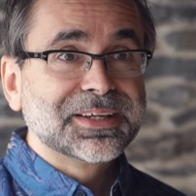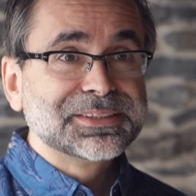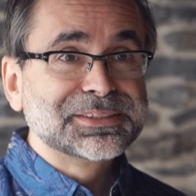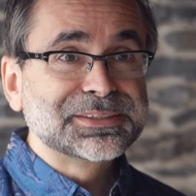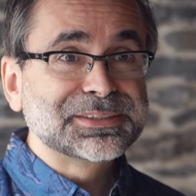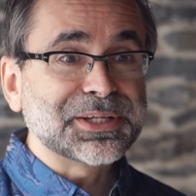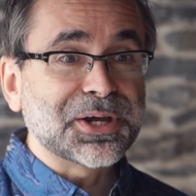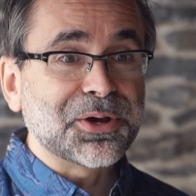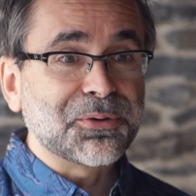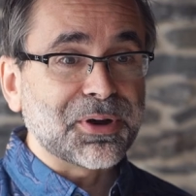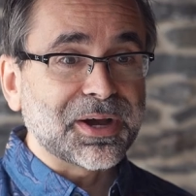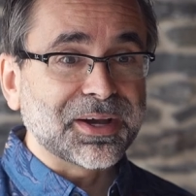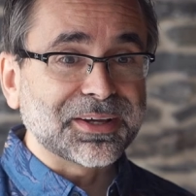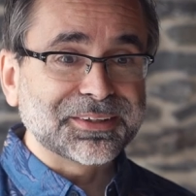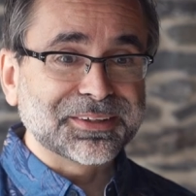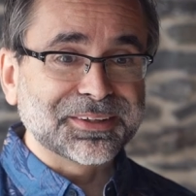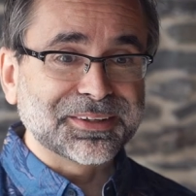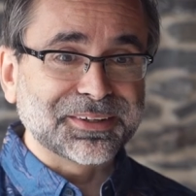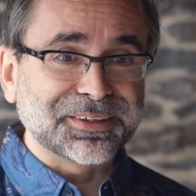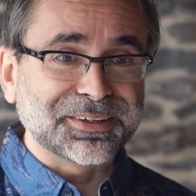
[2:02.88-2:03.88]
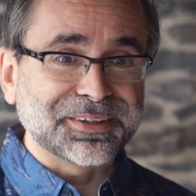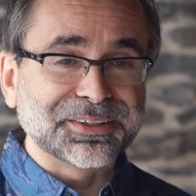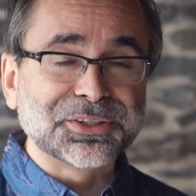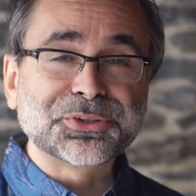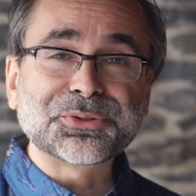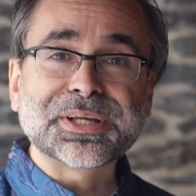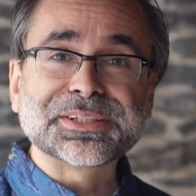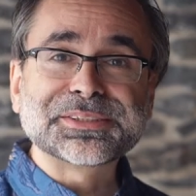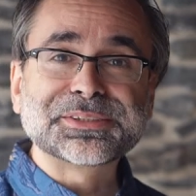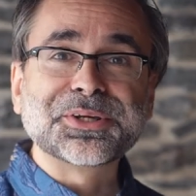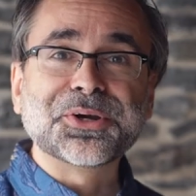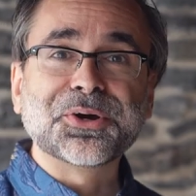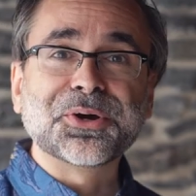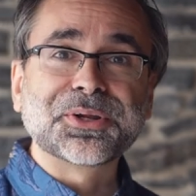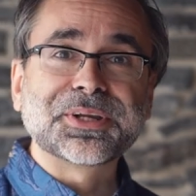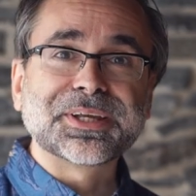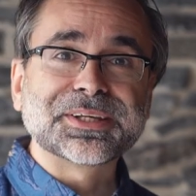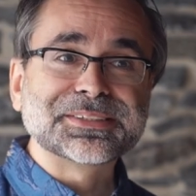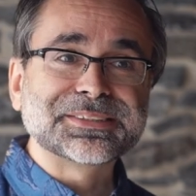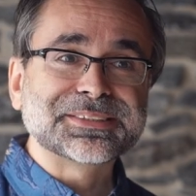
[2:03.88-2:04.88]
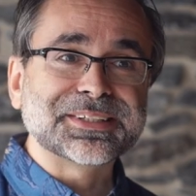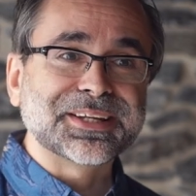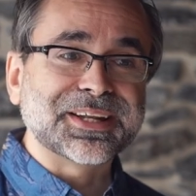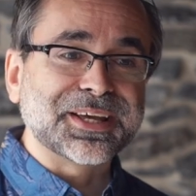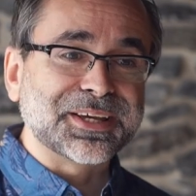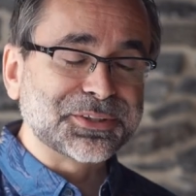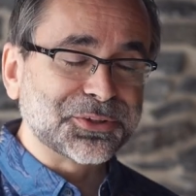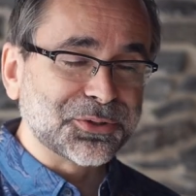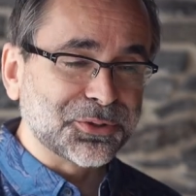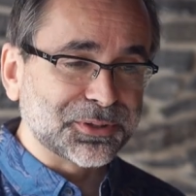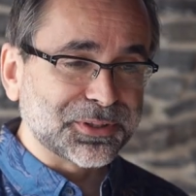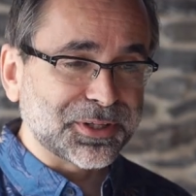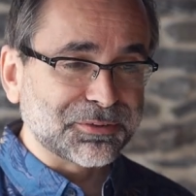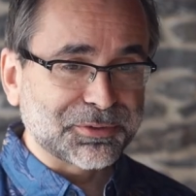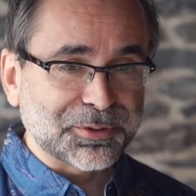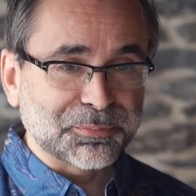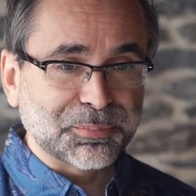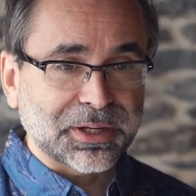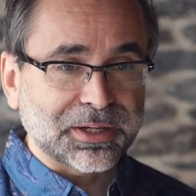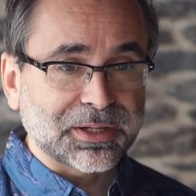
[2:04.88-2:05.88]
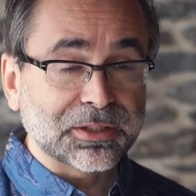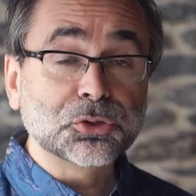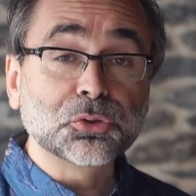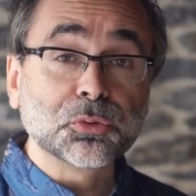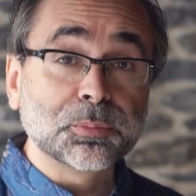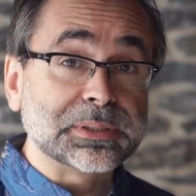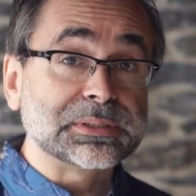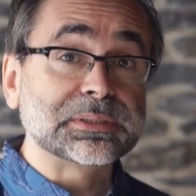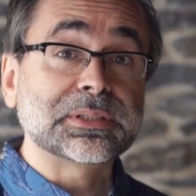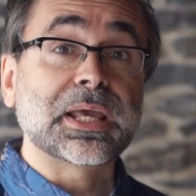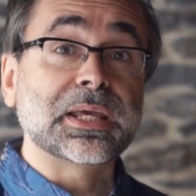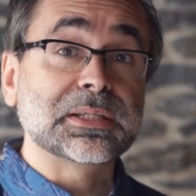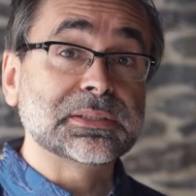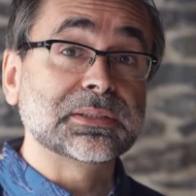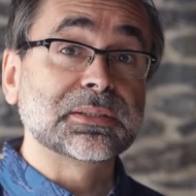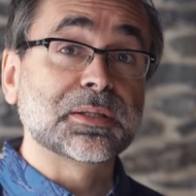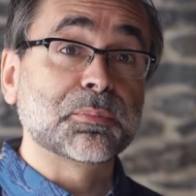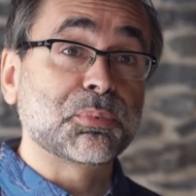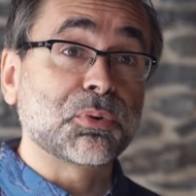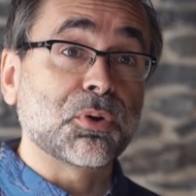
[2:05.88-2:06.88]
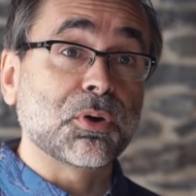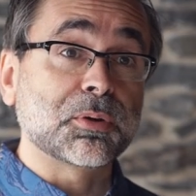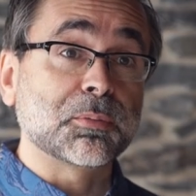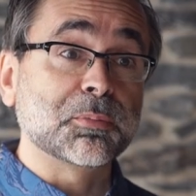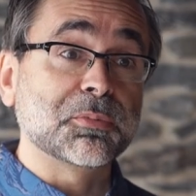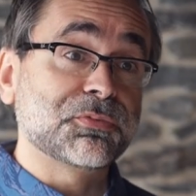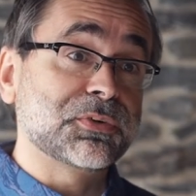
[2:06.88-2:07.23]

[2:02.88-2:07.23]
So I addressed the audience and I told everybody two mistakes in the program.